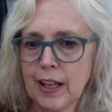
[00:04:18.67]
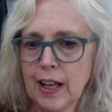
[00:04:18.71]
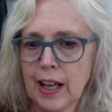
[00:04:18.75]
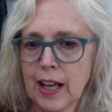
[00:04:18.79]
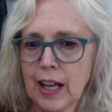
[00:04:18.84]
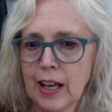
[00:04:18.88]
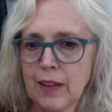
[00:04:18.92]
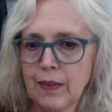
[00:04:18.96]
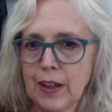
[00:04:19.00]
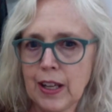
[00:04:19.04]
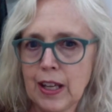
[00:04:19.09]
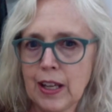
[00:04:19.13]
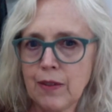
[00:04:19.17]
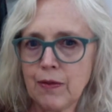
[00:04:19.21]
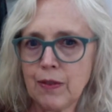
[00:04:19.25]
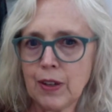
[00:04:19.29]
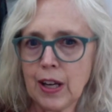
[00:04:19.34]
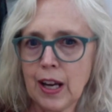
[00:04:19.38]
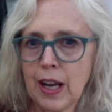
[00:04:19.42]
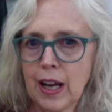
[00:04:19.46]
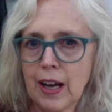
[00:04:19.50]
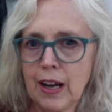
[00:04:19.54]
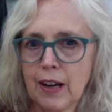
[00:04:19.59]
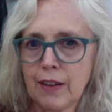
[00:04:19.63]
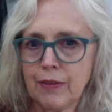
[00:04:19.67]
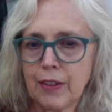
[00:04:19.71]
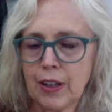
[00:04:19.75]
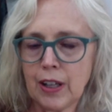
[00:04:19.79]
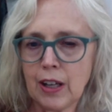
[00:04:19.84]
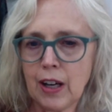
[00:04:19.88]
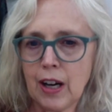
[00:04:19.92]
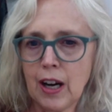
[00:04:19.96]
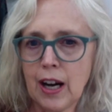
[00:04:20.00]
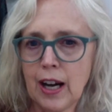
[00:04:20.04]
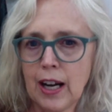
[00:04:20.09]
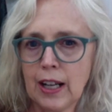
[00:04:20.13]
And they even have a
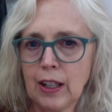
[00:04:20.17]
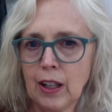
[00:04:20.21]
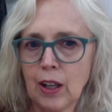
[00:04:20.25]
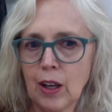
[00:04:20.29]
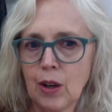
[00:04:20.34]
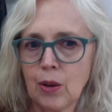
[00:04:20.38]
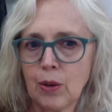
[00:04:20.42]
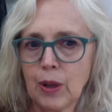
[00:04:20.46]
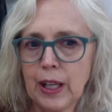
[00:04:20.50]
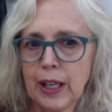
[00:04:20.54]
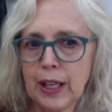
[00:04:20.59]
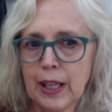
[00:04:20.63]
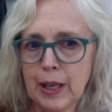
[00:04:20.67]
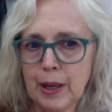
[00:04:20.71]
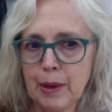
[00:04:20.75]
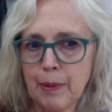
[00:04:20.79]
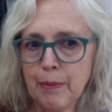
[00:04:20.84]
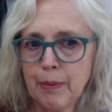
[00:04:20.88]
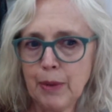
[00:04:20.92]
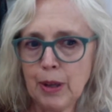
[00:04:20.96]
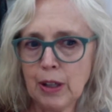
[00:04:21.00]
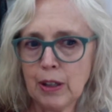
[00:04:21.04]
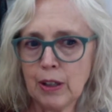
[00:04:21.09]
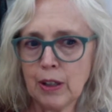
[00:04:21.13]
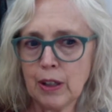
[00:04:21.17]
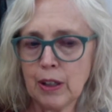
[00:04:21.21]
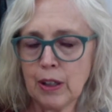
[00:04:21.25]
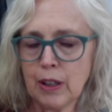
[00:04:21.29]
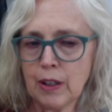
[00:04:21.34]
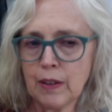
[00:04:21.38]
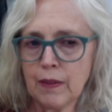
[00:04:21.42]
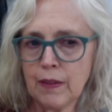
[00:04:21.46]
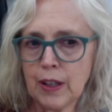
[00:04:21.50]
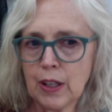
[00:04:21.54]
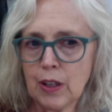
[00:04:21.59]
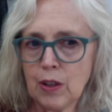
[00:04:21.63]
high-low hem
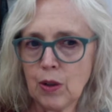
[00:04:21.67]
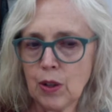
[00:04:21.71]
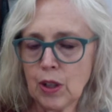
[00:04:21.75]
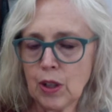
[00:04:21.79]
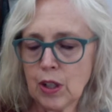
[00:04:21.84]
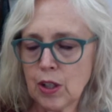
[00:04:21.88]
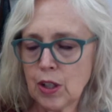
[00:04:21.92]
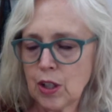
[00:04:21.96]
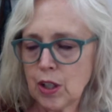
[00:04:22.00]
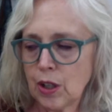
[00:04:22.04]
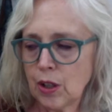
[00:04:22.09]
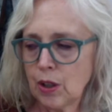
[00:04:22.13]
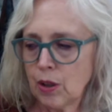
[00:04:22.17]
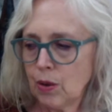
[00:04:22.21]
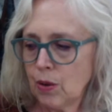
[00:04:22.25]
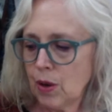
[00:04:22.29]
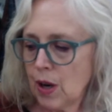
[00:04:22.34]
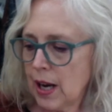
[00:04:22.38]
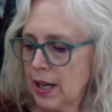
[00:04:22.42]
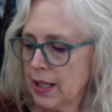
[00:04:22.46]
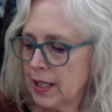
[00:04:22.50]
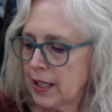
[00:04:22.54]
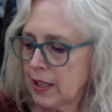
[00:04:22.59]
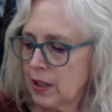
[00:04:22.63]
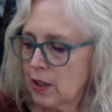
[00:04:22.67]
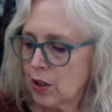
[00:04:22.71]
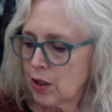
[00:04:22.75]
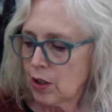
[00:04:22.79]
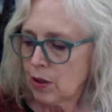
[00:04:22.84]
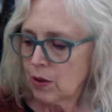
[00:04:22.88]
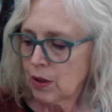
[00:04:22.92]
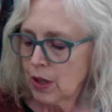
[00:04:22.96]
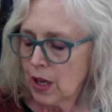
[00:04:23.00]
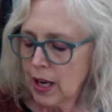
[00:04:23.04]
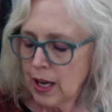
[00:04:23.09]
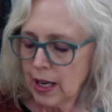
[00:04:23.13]
that you can do. I didn't do
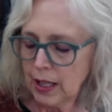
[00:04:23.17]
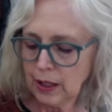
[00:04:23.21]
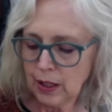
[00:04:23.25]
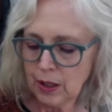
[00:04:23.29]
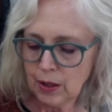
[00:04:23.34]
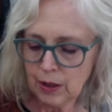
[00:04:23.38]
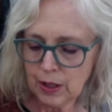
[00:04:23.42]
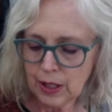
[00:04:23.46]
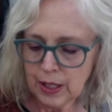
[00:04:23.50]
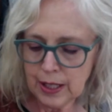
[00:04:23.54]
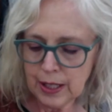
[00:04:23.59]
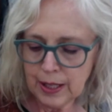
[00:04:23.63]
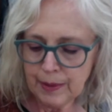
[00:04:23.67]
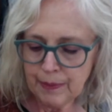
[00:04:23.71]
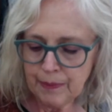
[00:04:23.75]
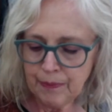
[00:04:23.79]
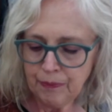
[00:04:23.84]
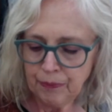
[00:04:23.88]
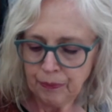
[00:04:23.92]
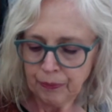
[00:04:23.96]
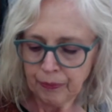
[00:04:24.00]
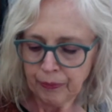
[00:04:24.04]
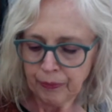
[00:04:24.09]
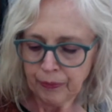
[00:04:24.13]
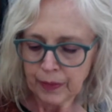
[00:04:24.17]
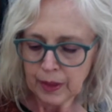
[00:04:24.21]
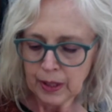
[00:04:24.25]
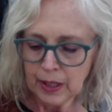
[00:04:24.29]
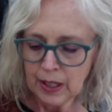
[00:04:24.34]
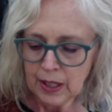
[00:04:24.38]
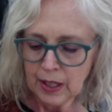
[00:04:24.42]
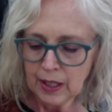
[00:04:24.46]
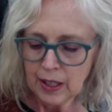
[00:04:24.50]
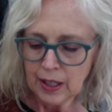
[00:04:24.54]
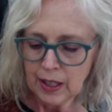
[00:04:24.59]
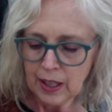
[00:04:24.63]
the high-low hem.
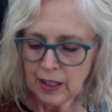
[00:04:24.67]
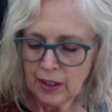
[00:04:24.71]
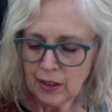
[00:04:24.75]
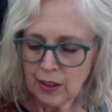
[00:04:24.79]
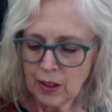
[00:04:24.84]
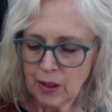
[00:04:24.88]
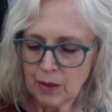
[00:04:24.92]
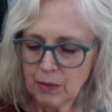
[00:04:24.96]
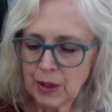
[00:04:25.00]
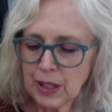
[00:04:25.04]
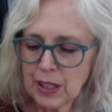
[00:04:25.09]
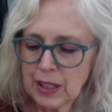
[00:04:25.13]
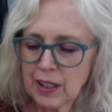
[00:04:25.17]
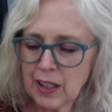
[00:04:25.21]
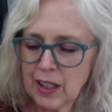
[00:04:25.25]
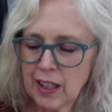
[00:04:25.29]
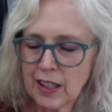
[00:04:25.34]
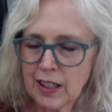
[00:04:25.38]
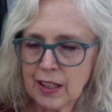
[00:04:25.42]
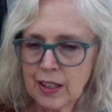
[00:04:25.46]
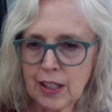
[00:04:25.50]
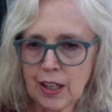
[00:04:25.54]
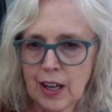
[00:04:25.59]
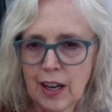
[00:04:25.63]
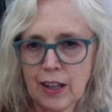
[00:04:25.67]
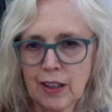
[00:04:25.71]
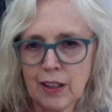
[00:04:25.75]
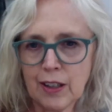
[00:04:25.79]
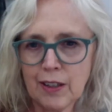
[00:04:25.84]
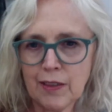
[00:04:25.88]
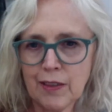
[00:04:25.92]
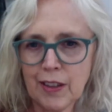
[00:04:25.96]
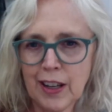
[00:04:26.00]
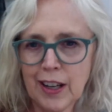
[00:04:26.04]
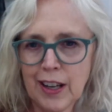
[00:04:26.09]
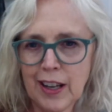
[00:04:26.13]
I don't know, I'm getting kind of tired of
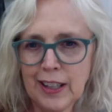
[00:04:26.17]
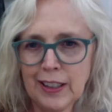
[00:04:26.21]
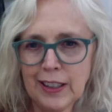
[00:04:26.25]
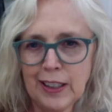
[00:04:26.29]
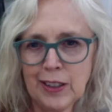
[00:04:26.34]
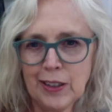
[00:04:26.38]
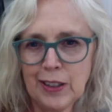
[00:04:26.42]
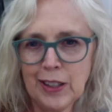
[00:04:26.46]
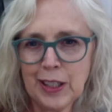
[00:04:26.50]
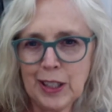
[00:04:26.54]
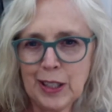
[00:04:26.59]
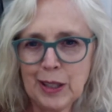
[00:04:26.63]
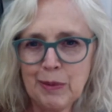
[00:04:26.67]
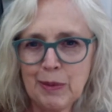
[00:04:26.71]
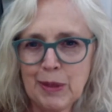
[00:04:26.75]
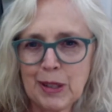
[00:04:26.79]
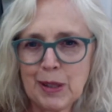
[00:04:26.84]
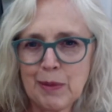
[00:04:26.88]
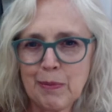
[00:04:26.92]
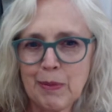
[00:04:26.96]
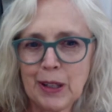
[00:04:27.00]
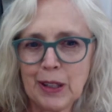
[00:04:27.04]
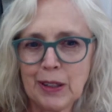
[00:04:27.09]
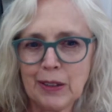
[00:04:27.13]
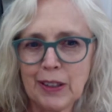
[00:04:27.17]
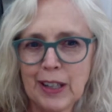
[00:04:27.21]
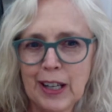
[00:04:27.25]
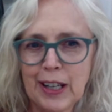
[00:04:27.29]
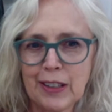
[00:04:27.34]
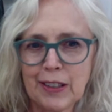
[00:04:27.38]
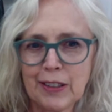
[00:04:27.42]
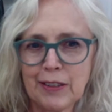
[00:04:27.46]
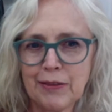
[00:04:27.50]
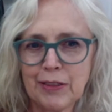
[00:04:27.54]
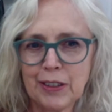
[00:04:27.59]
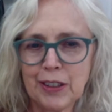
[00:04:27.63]
the high-low hem. It's been
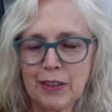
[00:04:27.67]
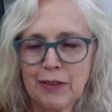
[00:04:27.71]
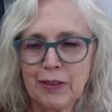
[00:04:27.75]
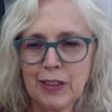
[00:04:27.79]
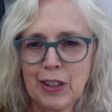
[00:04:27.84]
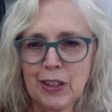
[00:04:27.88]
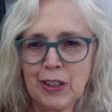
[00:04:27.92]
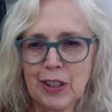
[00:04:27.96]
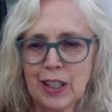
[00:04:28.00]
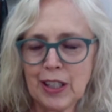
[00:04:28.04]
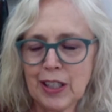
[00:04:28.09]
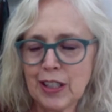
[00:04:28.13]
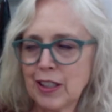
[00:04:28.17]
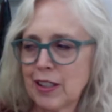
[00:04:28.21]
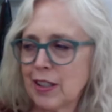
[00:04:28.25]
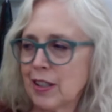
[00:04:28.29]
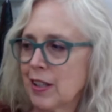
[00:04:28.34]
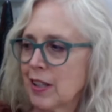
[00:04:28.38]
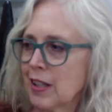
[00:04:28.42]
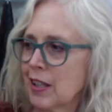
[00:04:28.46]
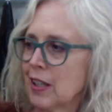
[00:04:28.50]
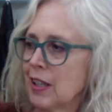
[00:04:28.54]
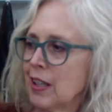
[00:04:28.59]
around for a few years.